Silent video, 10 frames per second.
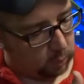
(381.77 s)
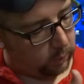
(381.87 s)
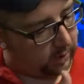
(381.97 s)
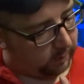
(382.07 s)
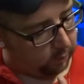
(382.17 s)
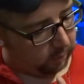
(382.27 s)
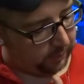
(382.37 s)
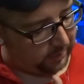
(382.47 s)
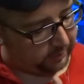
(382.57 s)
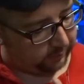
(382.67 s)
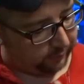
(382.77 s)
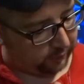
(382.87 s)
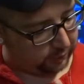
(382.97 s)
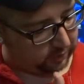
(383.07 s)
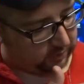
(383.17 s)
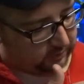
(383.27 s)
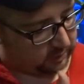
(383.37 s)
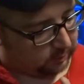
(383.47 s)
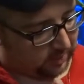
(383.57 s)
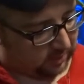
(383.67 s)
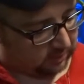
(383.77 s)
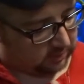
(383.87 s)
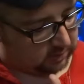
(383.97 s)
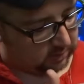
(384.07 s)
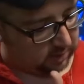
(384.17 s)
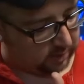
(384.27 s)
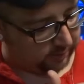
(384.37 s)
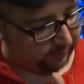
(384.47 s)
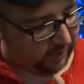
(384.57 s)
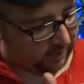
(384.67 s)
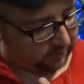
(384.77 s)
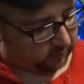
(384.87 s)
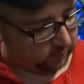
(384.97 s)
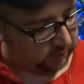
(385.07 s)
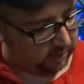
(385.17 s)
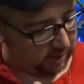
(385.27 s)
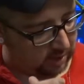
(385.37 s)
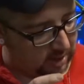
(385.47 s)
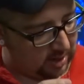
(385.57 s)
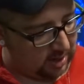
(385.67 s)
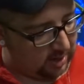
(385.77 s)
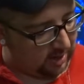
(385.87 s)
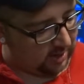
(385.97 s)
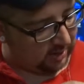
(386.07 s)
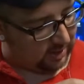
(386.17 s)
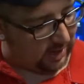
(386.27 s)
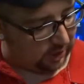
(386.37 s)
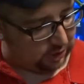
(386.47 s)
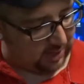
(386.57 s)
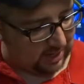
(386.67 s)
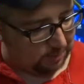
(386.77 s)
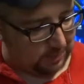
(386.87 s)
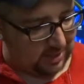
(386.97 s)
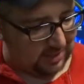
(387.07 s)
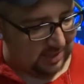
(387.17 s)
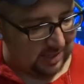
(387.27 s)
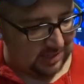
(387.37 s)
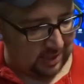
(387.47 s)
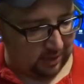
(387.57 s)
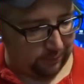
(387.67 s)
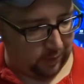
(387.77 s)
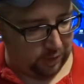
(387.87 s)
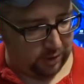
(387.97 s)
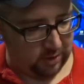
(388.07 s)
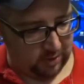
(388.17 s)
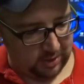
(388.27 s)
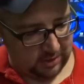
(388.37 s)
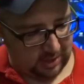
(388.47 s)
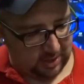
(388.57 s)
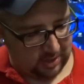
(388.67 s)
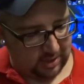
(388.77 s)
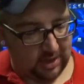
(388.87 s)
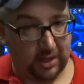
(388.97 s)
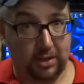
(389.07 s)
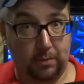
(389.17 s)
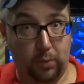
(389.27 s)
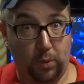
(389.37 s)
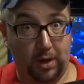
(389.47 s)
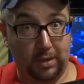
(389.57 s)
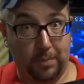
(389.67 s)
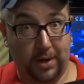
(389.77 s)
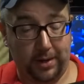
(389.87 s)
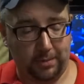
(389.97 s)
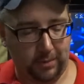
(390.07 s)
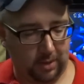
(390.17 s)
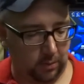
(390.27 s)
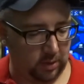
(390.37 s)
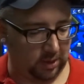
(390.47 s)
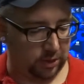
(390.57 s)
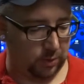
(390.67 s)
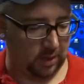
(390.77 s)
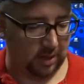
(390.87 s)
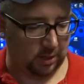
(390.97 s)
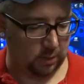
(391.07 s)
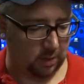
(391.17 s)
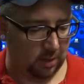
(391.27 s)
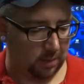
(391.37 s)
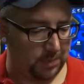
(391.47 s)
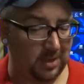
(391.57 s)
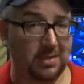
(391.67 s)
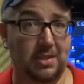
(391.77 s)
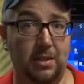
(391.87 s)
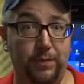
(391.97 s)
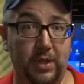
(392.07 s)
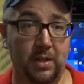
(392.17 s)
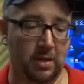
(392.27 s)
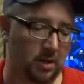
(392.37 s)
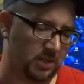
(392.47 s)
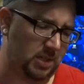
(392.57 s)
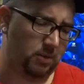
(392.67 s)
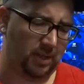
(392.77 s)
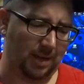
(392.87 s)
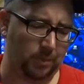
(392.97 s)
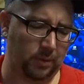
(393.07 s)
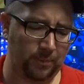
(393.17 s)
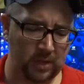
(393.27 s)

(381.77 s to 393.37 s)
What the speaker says: Way more buttons and functions, expense, files, and whatnot. And actually had a PC sync function. There is a connecting port on the bottom that would let you connect to a PC via a serial cable.